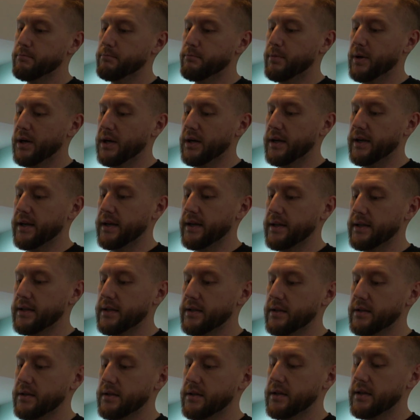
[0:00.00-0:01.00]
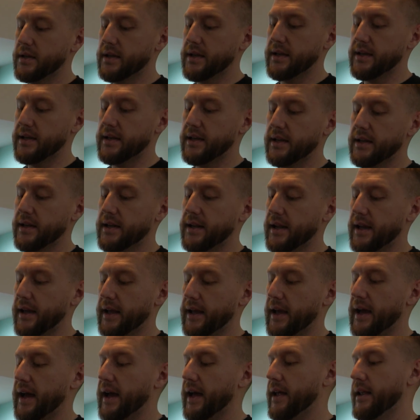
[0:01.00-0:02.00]
but he didn't
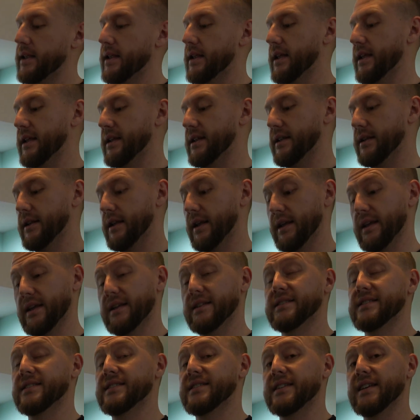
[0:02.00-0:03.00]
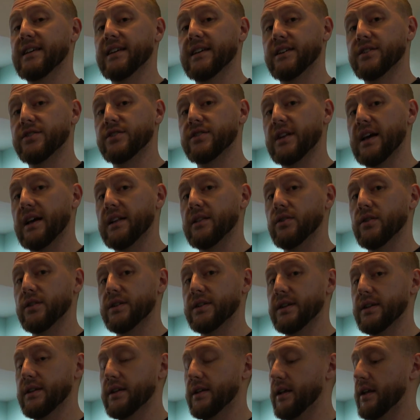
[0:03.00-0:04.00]
it's stitched. I
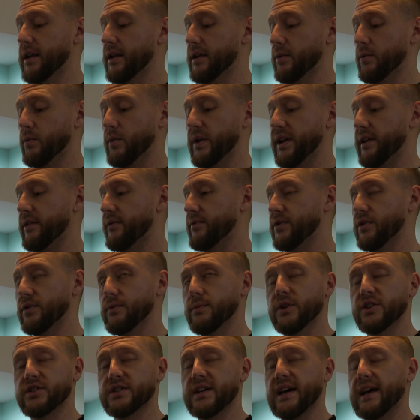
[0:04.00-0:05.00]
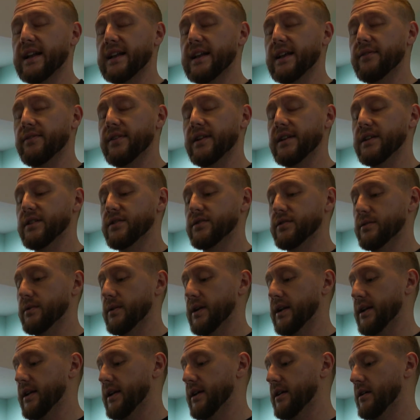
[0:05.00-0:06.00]
looked at we have too much high definition
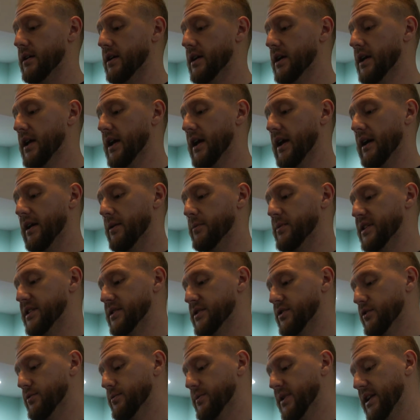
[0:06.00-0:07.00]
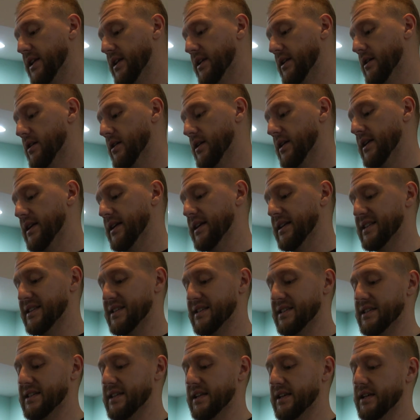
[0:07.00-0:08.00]
right now. I've been zooming in on it. It's
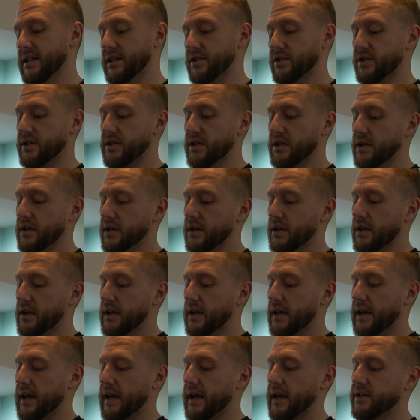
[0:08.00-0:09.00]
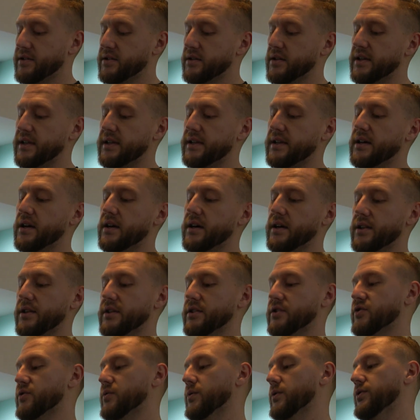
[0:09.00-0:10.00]
stitched. I actually cut
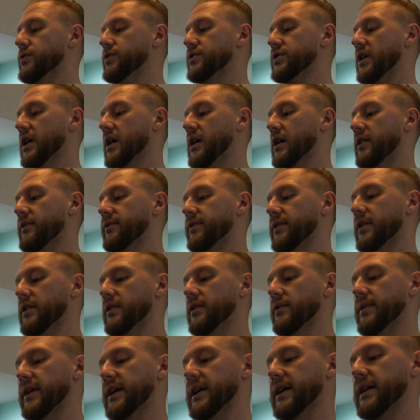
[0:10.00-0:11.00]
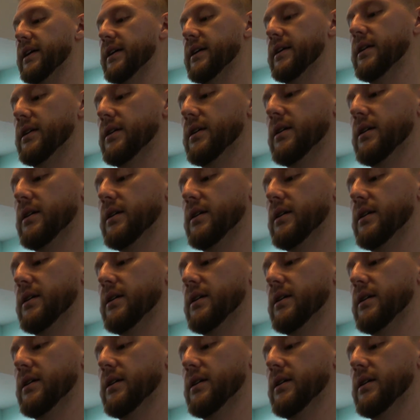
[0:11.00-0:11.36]
the swoosh off of a